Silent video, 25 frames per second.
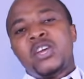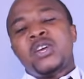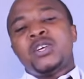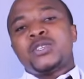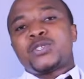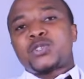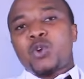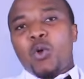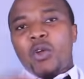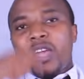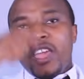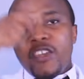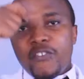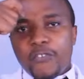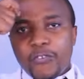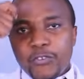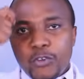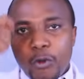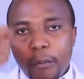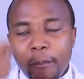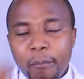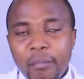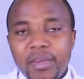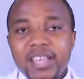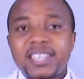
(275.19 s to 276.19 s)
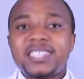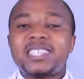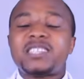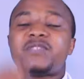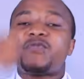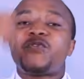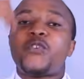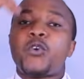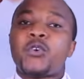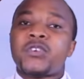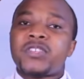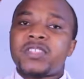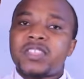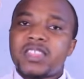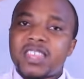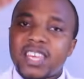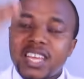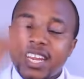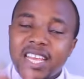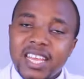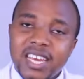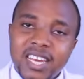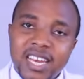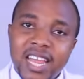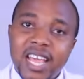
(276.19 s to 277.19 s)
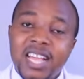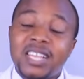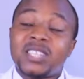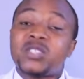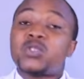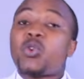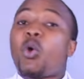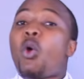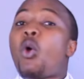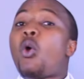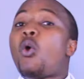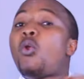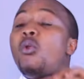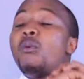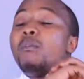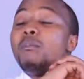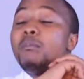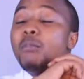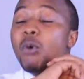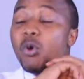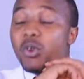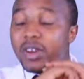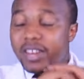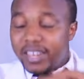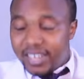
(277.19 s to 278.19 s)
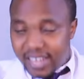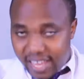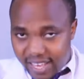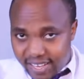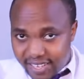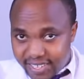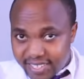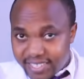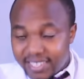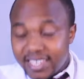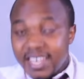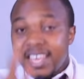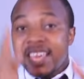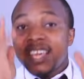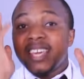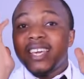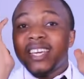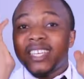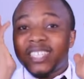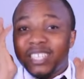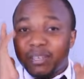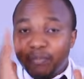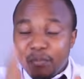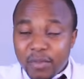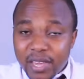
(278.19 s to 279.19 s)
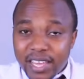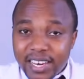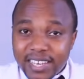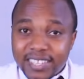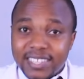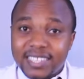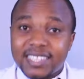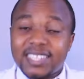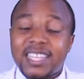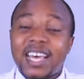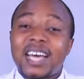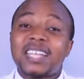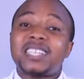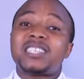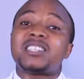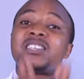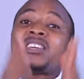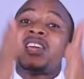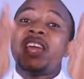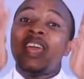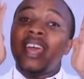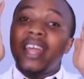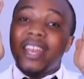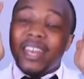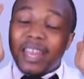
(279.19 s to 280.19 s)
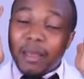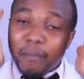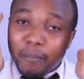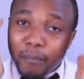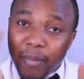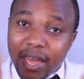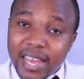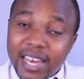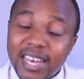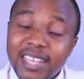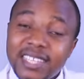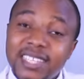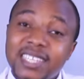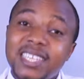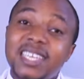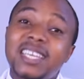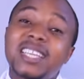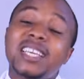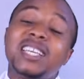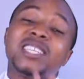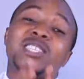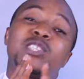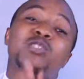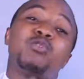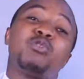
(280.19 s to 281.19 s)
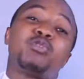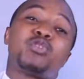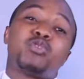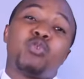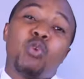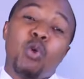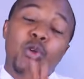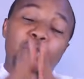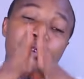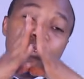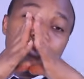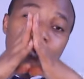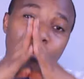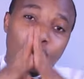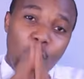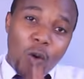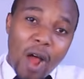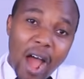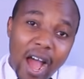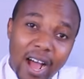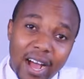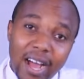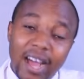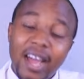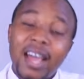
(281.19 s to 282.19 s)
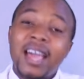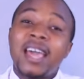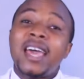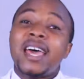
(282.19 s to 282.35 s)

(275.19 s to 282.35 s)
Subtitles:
So if you miss for 3 days or more days, it means that the medicine is not going to work.